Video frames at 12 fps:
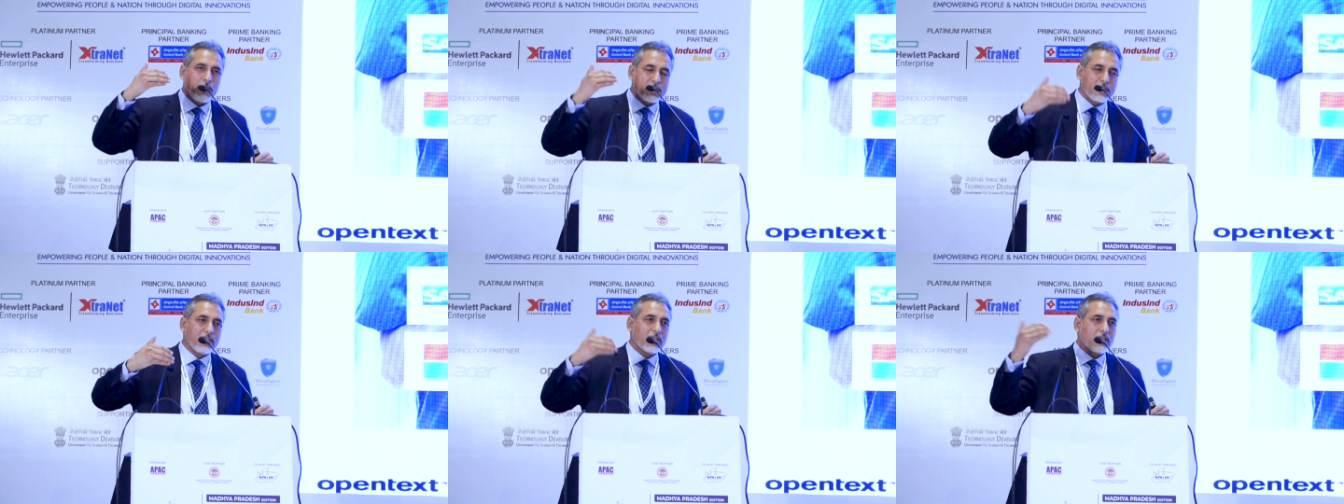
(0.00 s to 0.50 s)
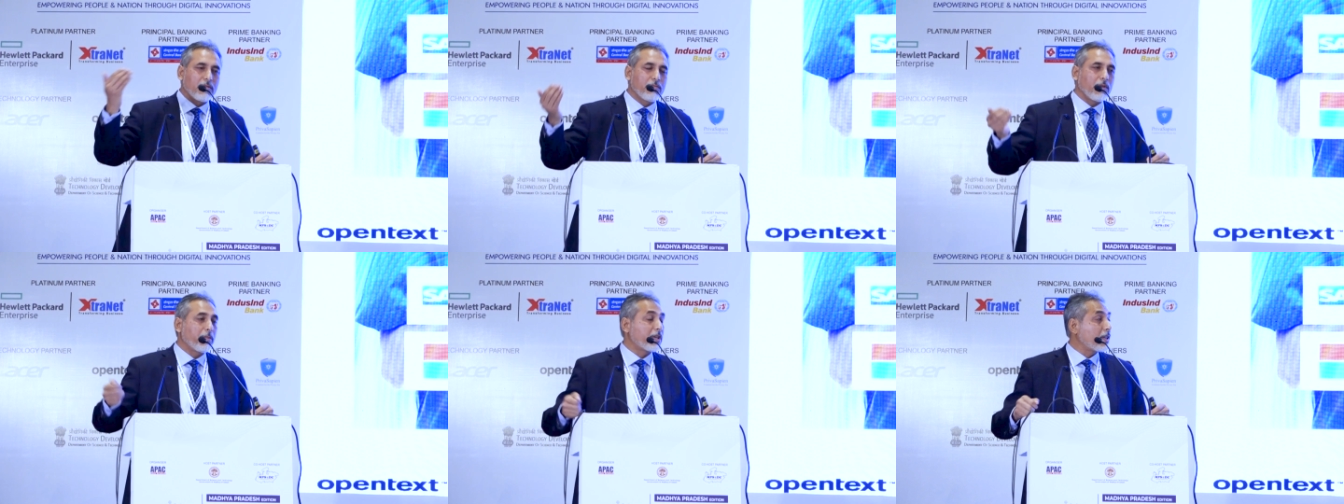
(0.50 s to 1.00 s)
messaging and the
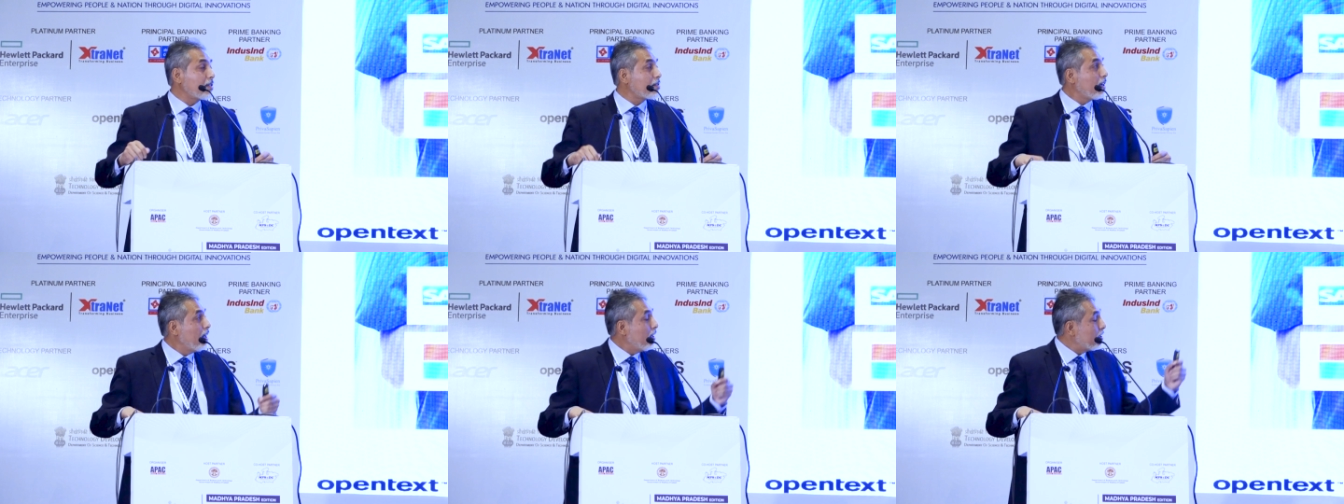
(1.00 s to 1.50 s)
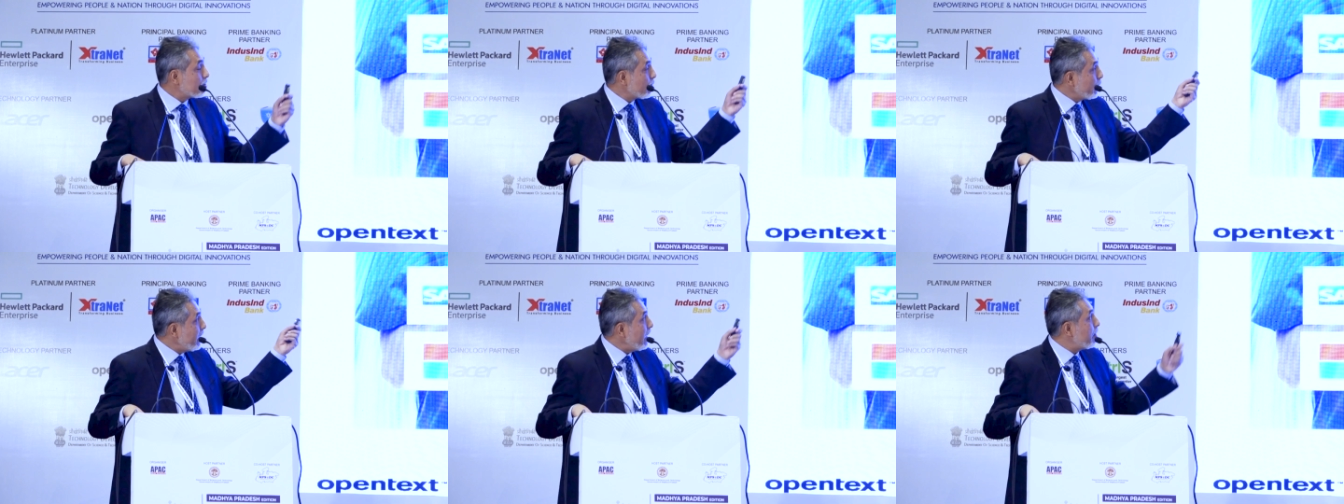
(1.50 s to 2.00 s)
informations so
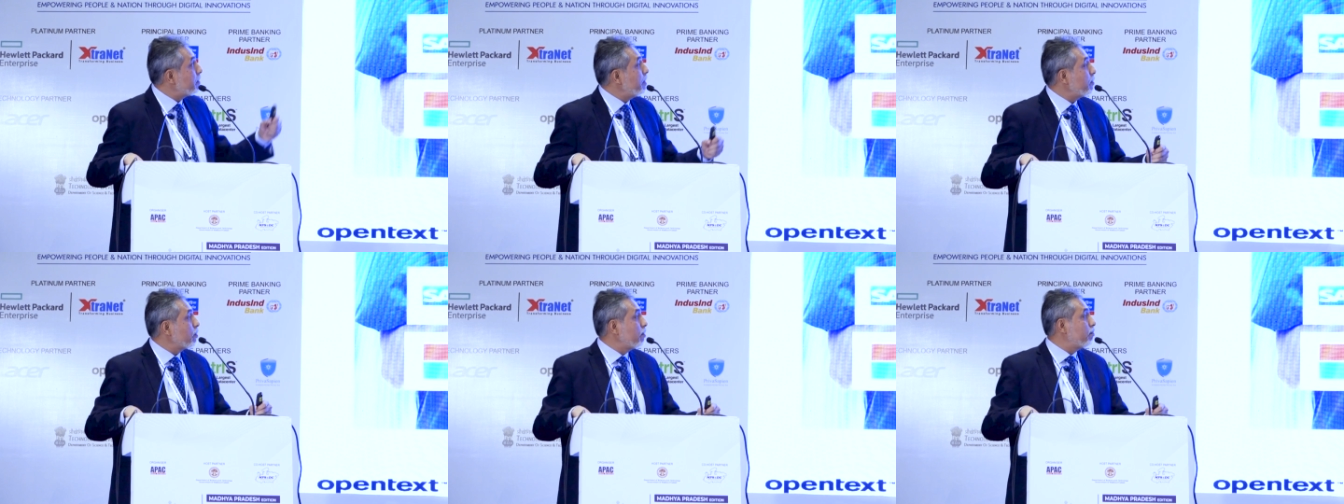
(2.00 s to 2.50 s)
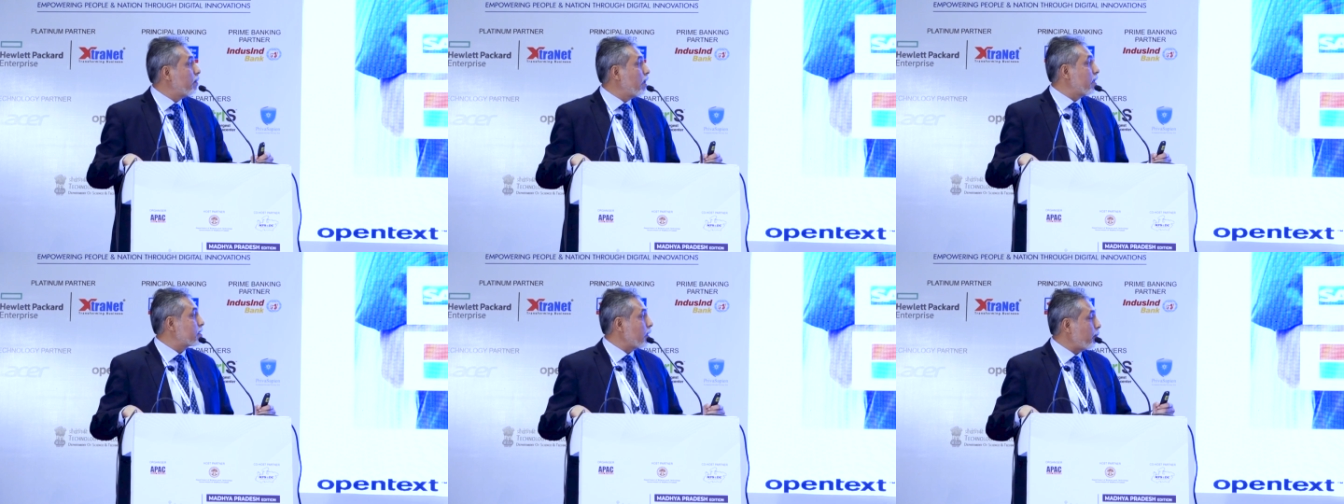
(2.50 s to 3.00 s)
we helped them to
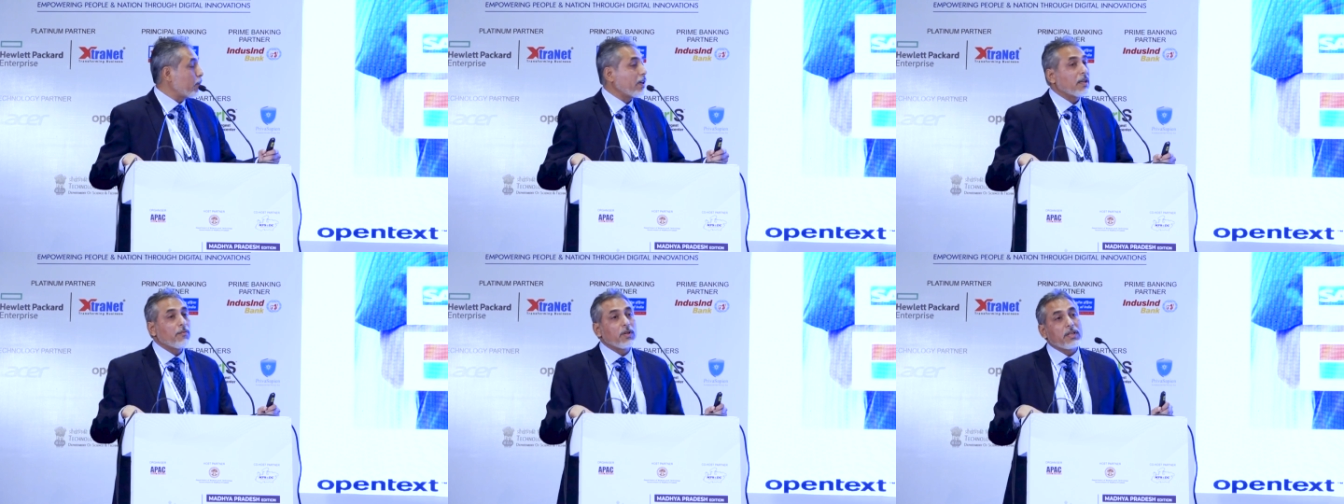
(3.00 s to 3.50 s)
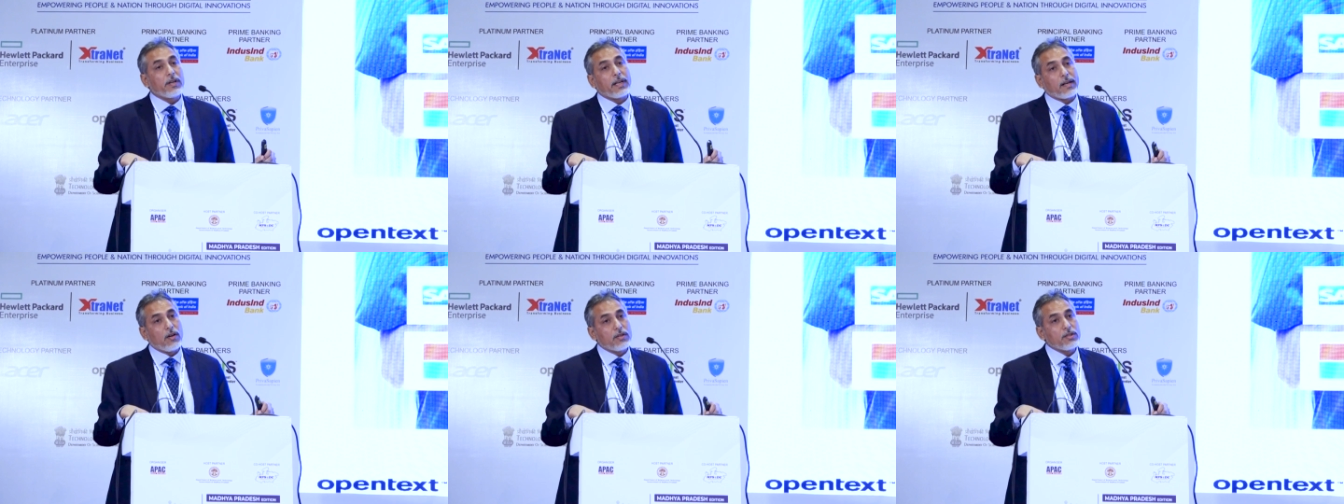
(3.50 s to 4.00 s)
uh, supported them with our
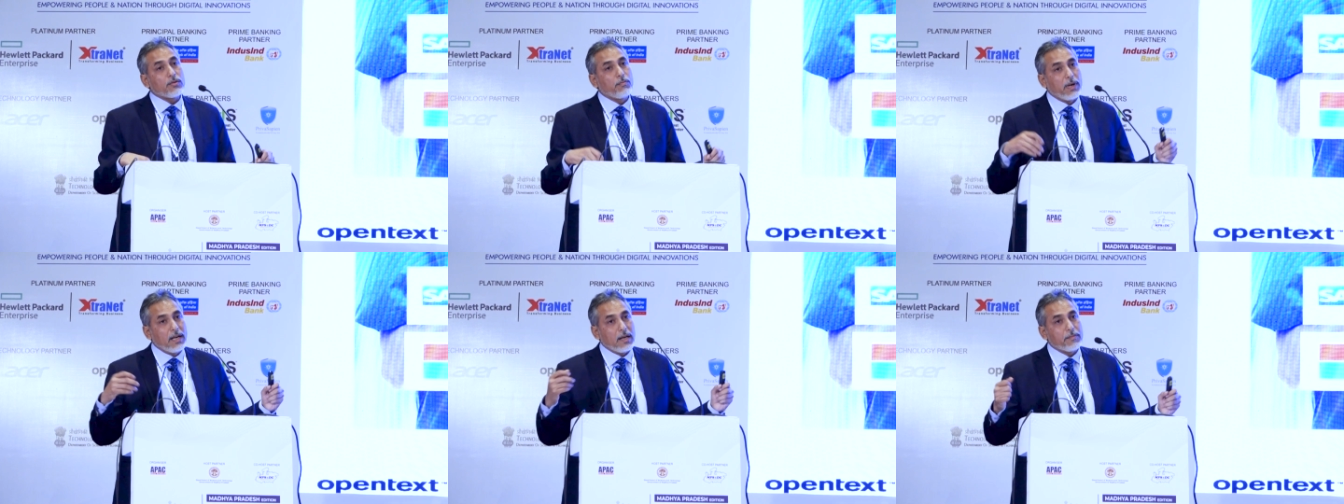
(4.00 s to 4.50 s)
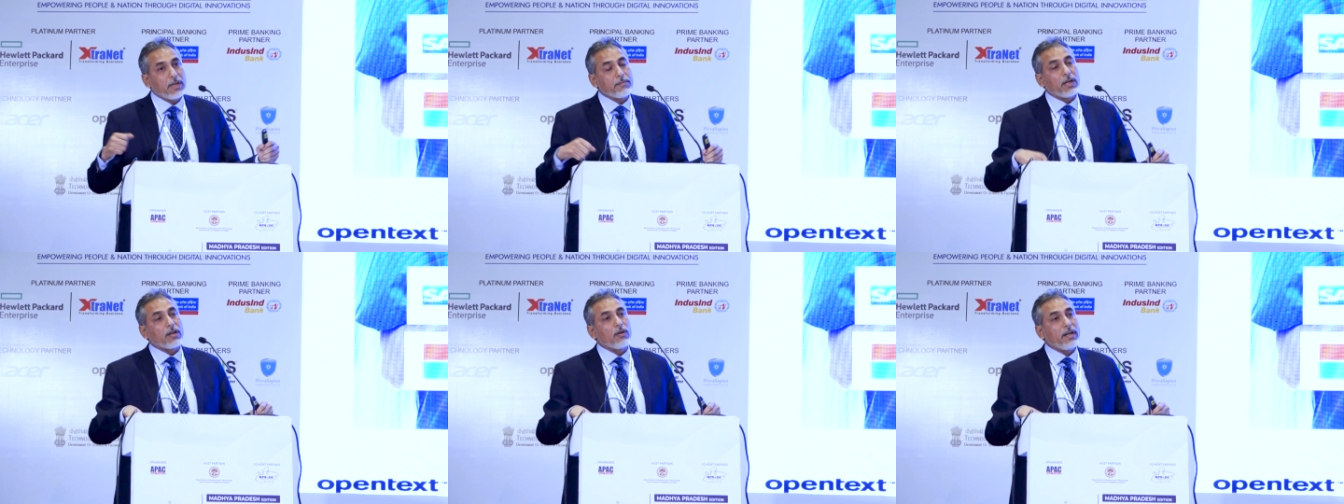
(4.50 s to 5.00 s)
technology to build up that
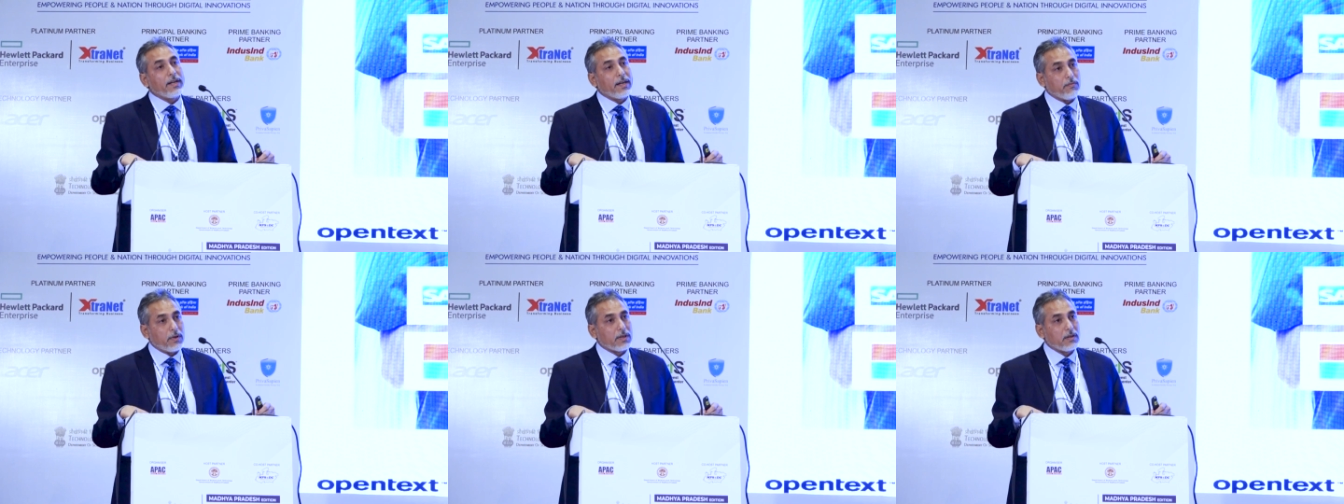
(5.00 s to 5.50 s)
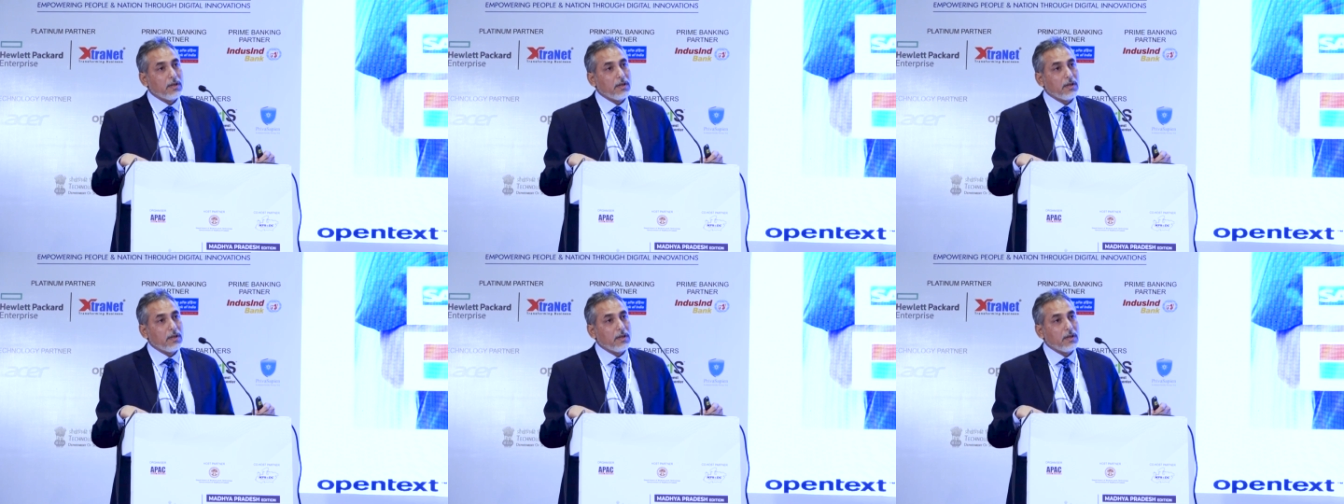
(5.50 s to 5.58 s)
particular network